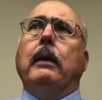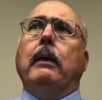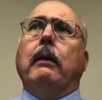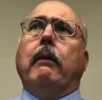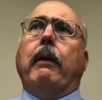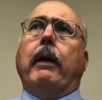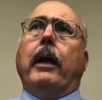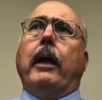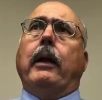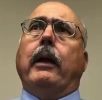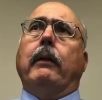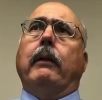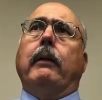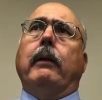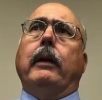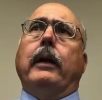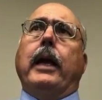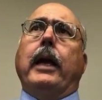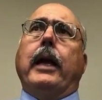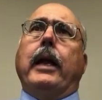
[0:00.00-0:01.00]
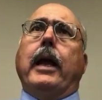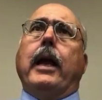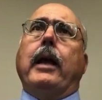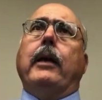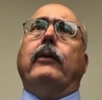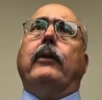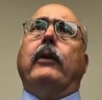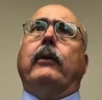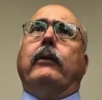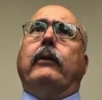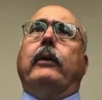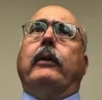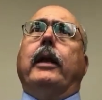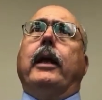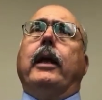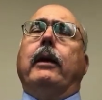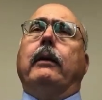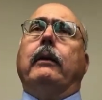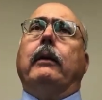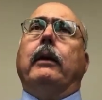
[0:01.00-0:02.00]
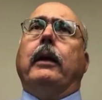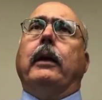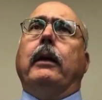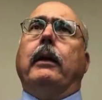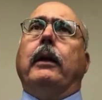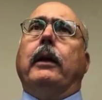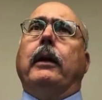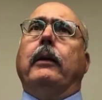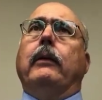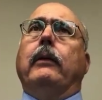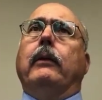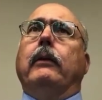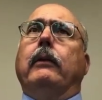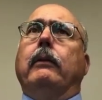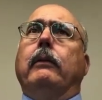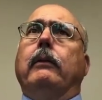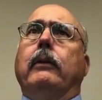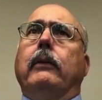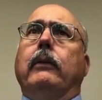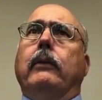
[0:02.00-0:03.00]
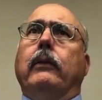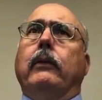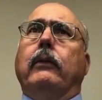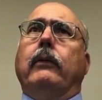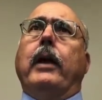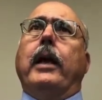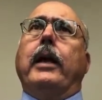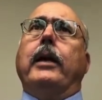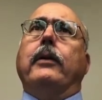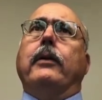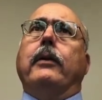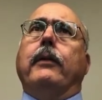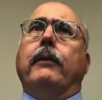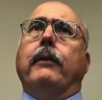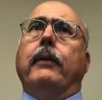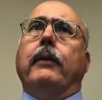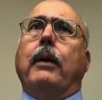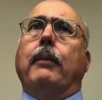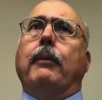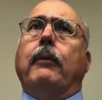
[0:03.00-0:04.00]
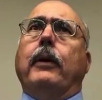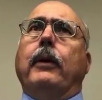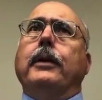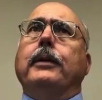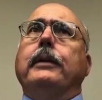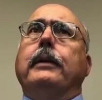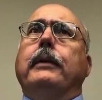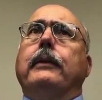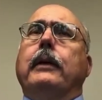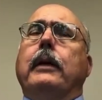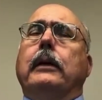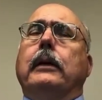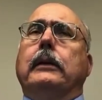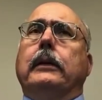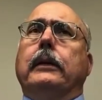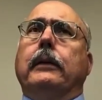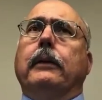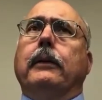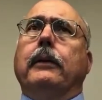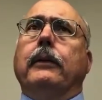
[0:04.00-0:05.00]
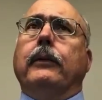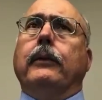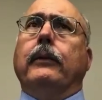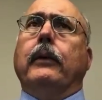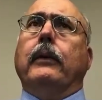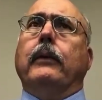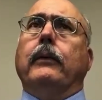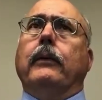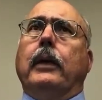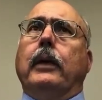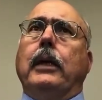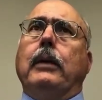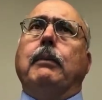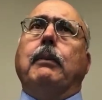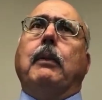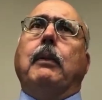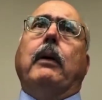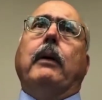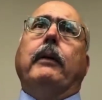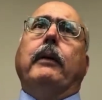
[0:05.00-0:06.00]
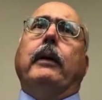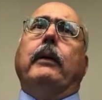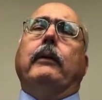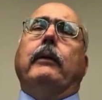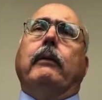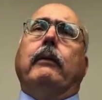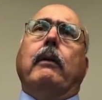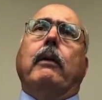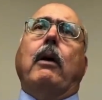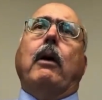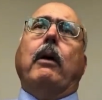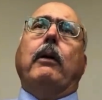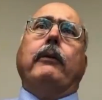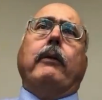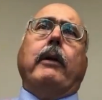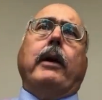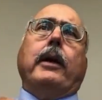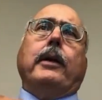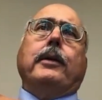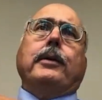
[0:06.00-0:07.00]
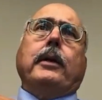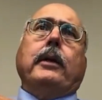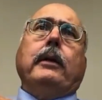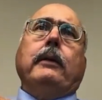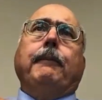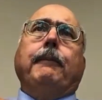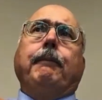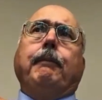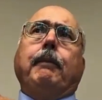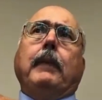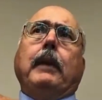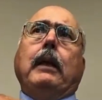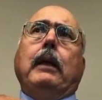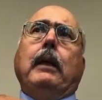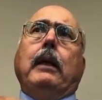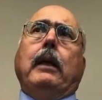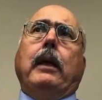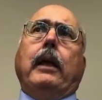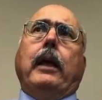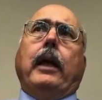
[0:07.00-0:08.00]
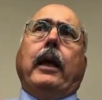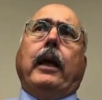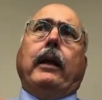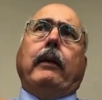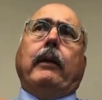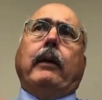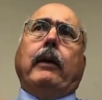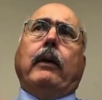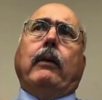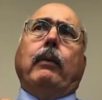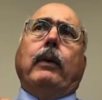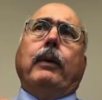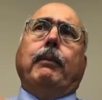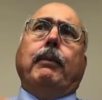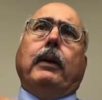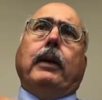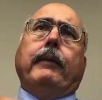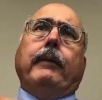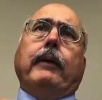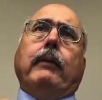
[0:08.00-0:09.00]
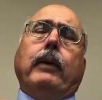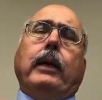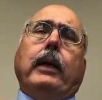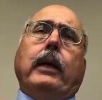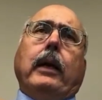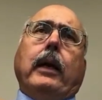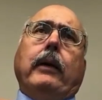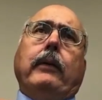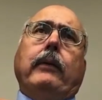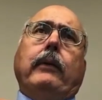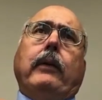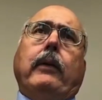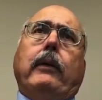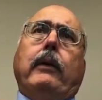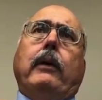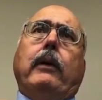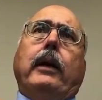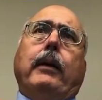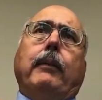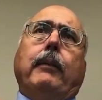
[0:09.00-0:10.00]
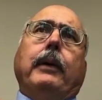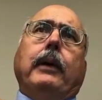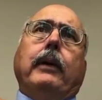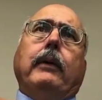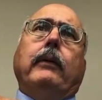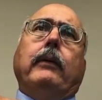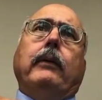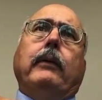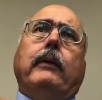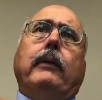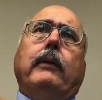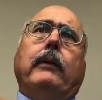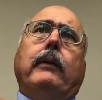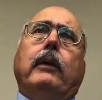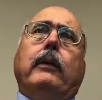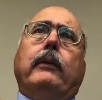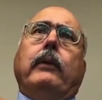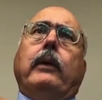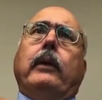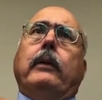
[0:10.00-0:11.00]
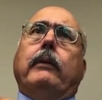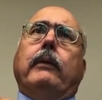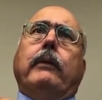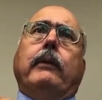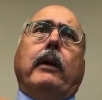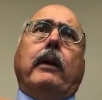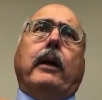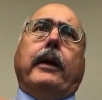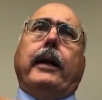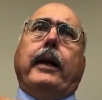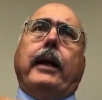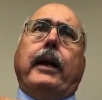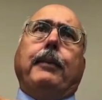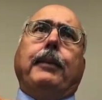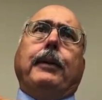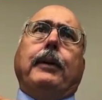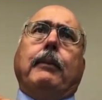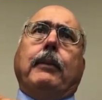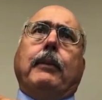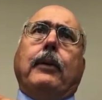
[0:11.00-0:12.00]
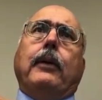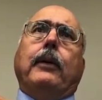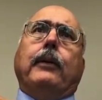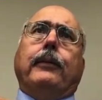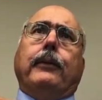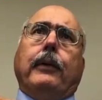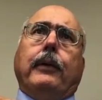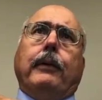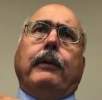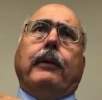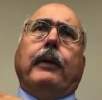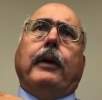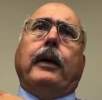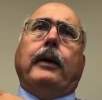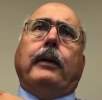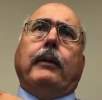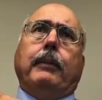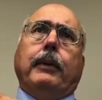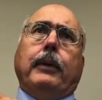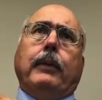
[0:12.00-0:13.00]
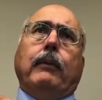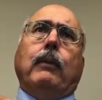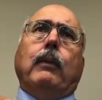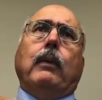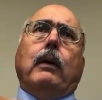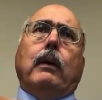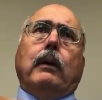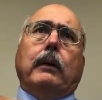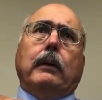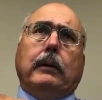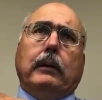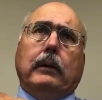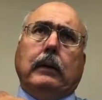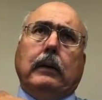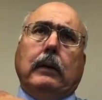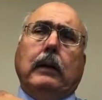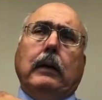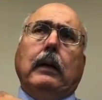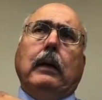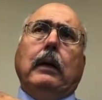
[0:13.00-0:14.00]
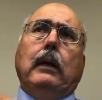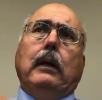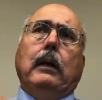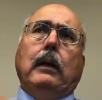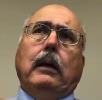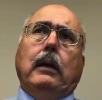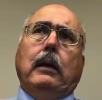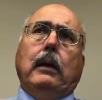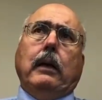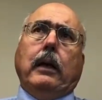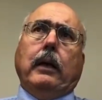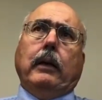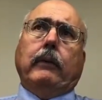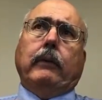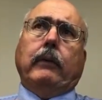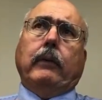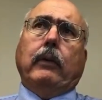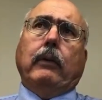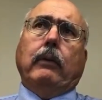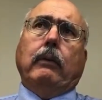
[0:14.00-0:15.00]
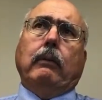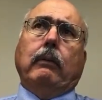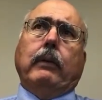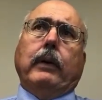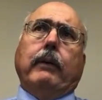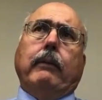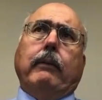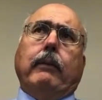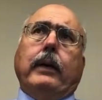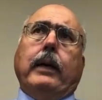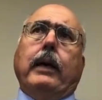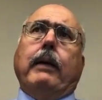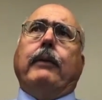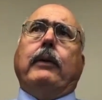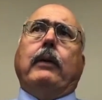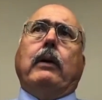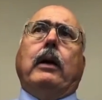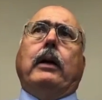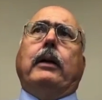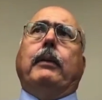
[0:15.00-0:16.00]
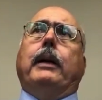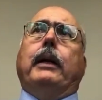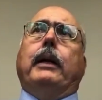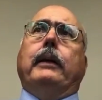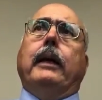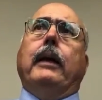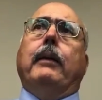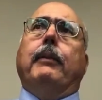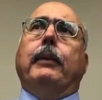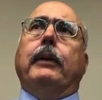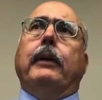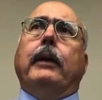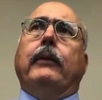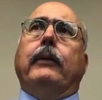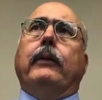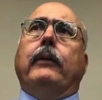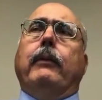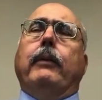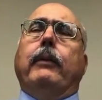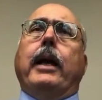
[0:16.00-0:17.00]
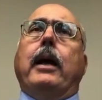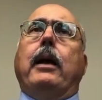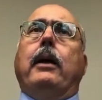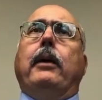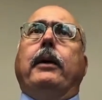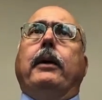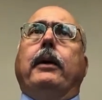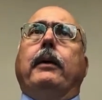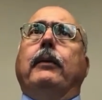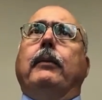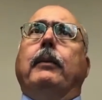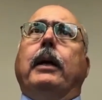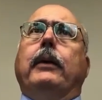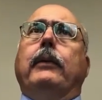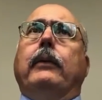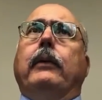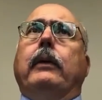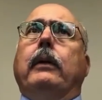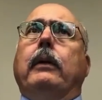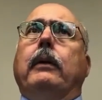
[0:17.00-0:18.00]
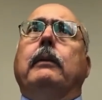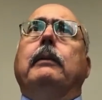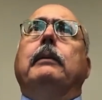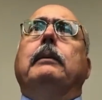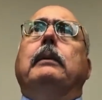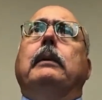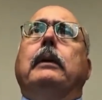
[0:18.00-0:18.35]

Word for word: And to gain access to that and, and to, to sustain your operations out there is, is a key part of that, our strategy. And uh, we believe that we can execute on that, but it's going to be one of those things that's not going to happen tomorrow. It's going to take a bit of work. And mm-hmm. so we, we haven't talked about that, but that's the reality of New Mexico.